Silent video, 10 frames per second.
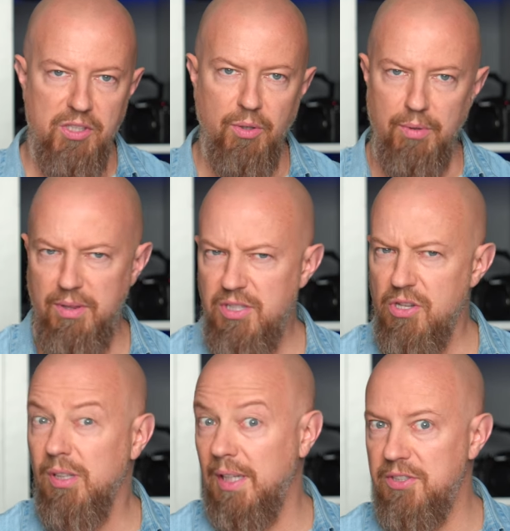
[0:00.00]
So these
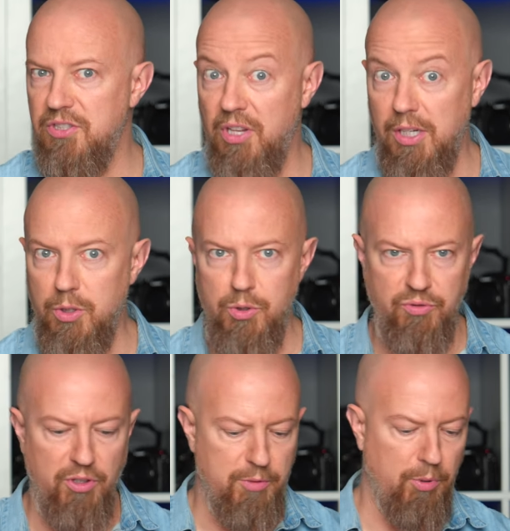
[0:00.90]
are the lenses that I use
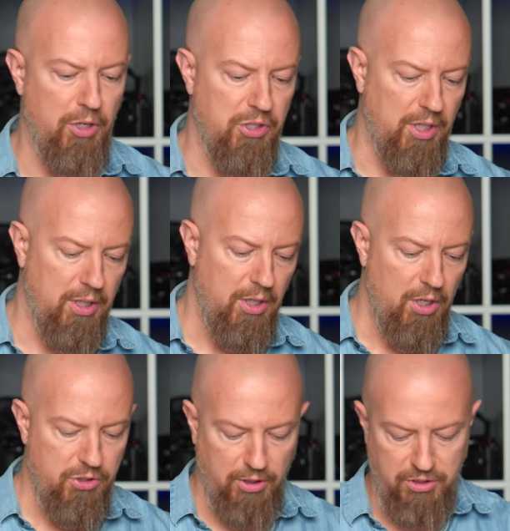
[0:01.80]
for this project.
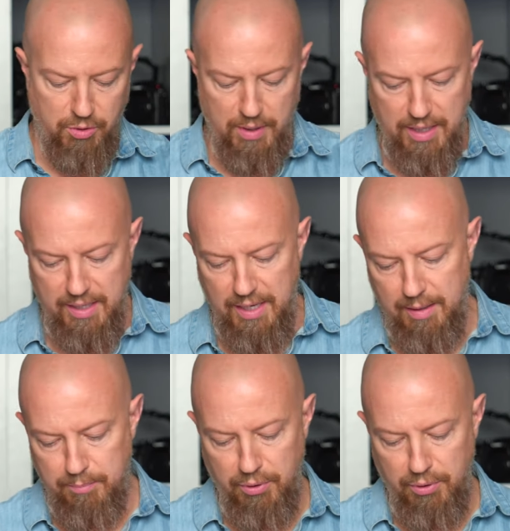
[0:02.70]
So let's go ahead and